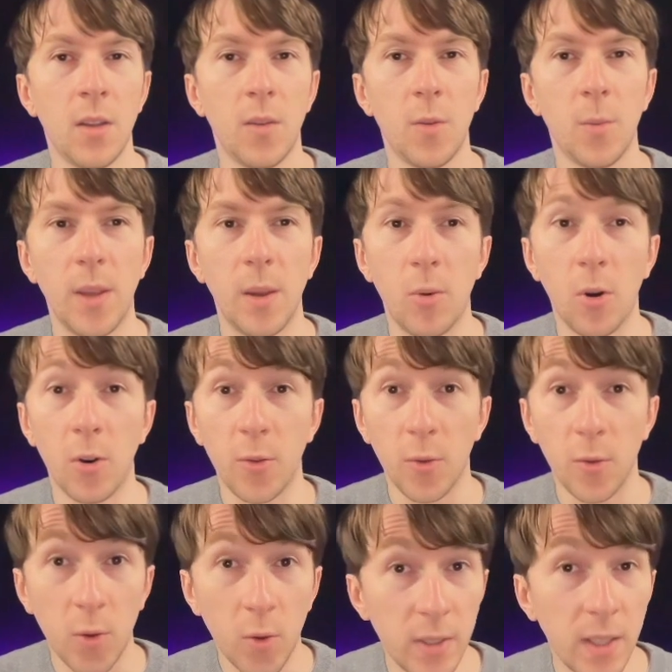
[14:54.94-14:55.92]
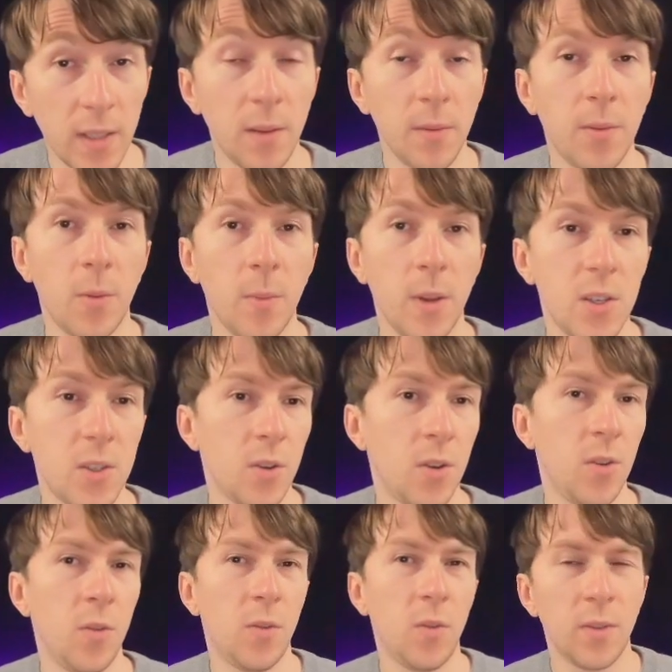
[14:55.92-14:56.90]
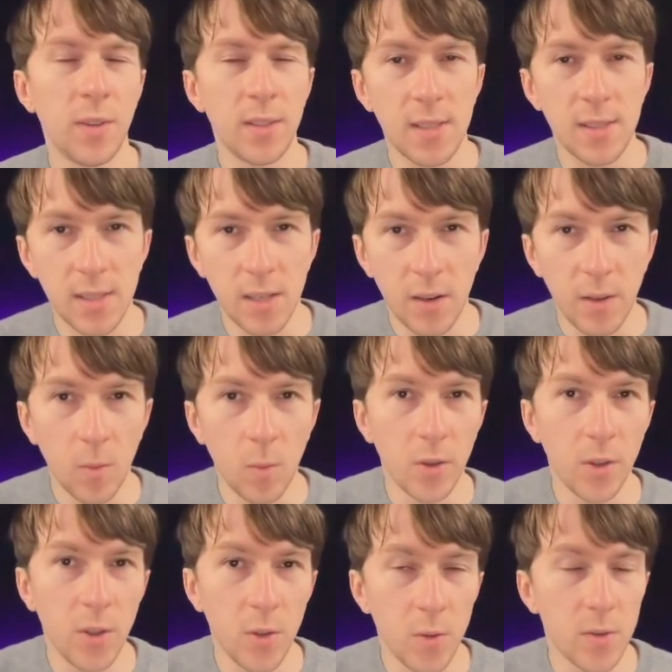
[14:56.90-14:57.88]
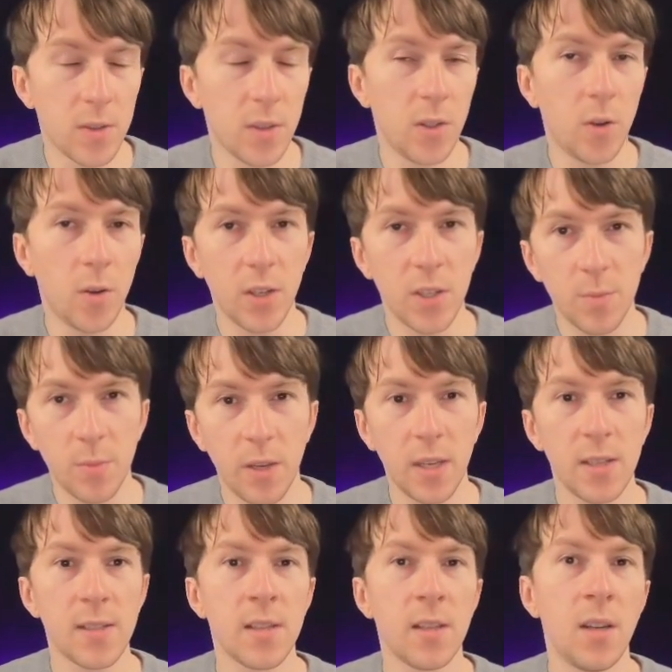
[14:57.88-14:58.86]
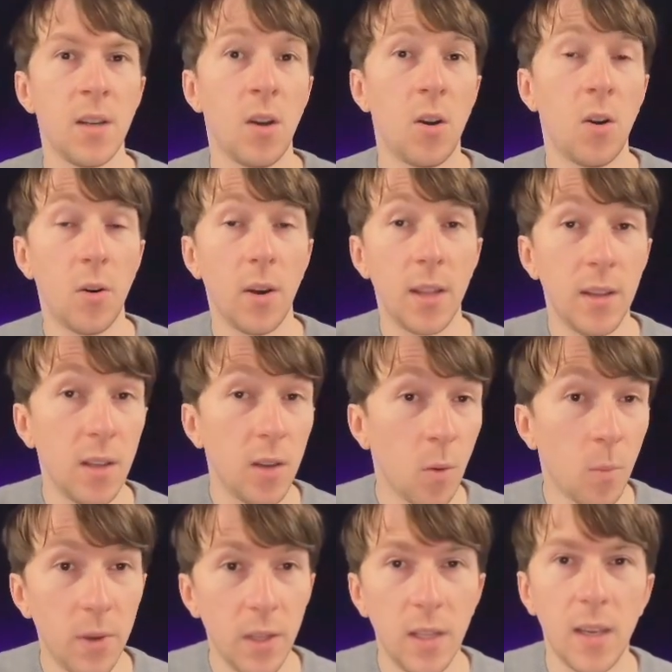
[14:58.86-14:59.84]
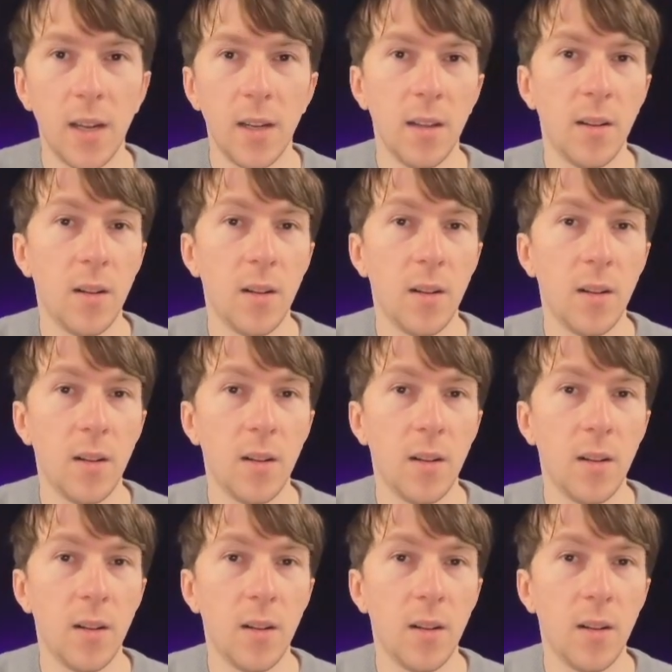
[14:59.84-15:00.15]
to be able to know that information. You don't necessarily want to use a knowledge base or any complicated